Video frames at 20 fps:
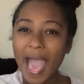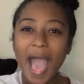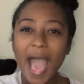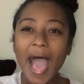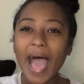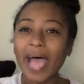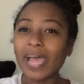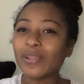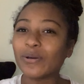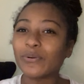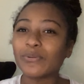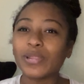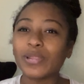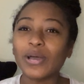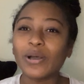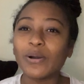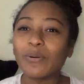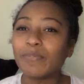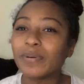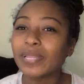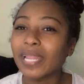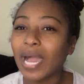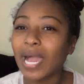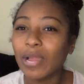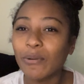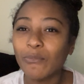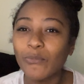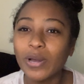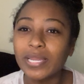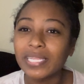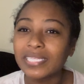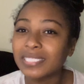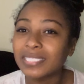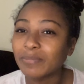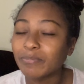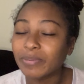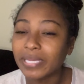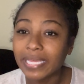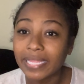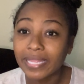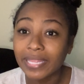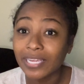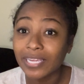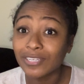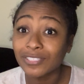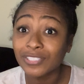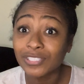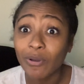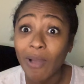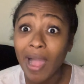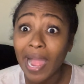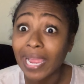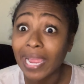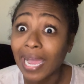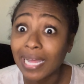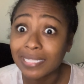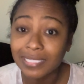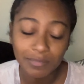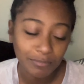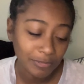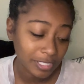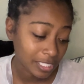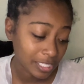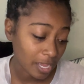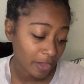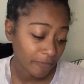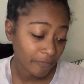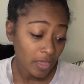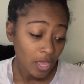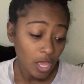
I don't but I wanted to be in there. So I got some stuff.